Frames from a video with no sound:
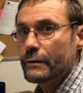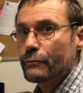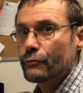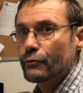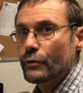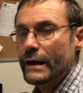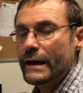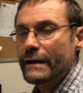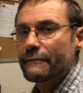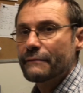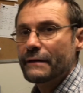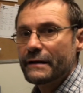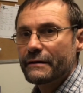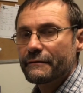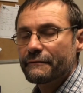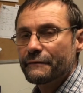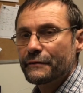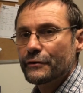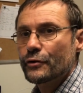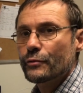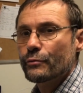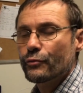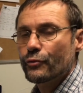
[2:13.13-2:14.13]
We'll have that
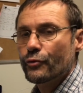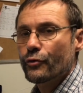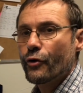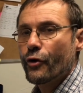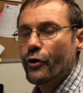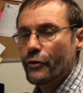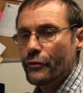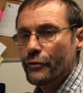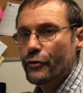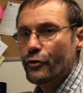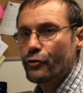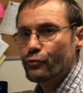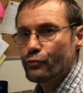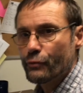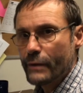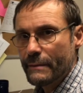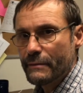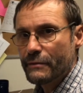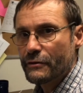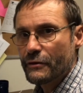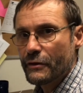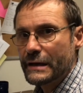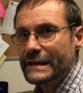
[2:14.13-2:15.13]
available on the
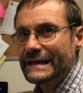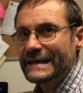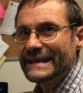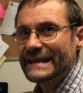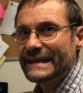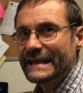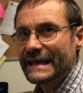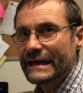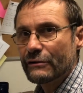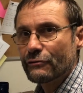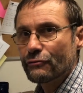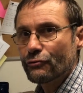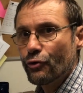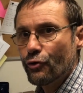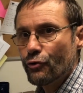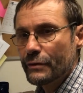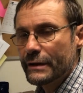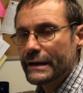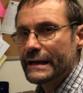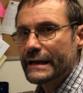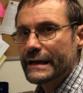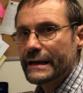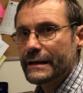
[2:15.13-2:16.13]
website.
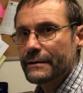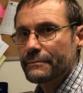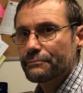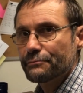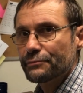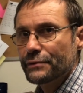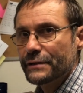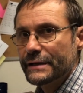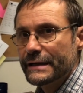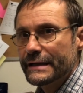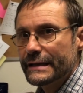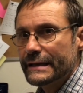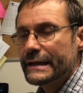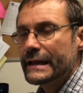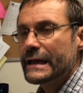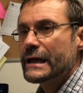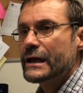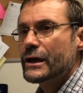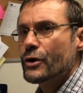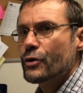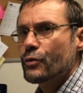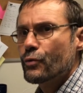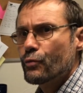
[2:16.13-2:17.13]
Download it, complete it.
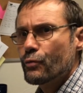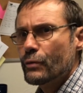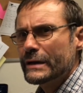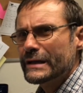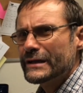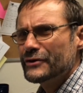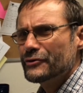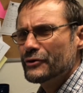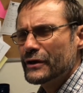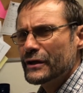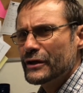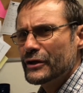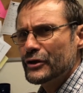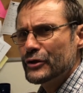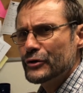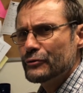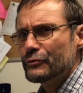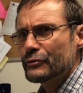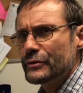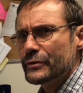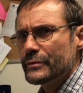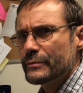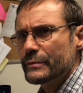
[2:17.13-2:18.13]
What you can
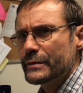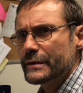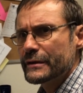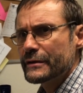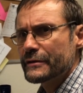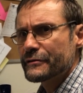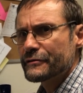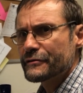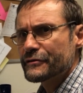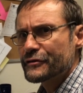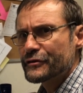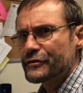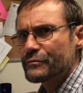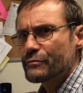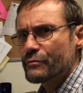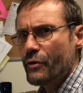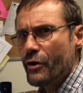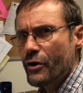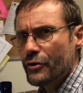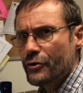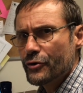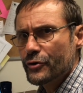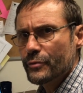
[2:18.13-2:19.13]
do to be
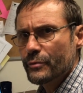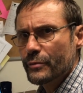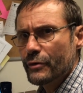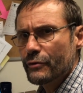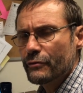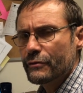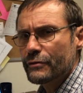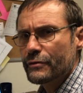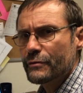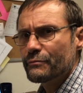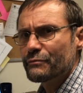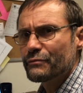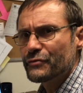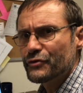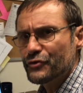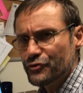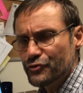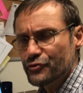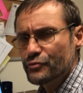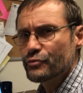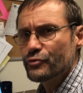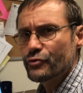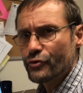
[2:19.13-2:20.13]
smarter about some
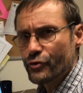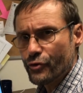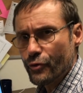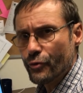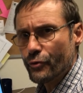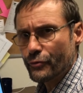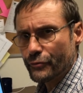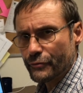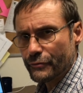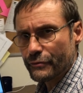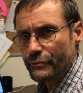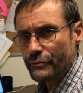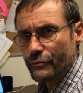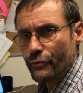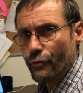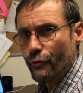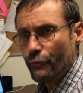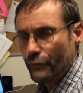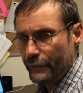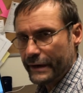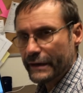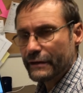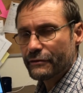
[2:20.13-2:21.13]
doable goals
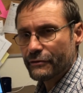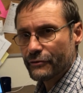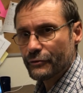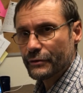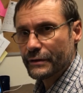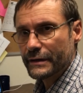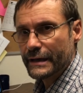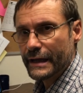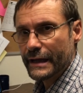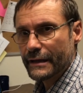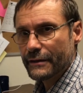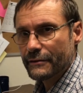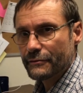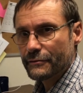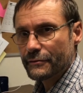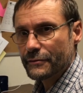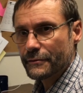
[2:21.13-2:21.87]
for the next 30 days.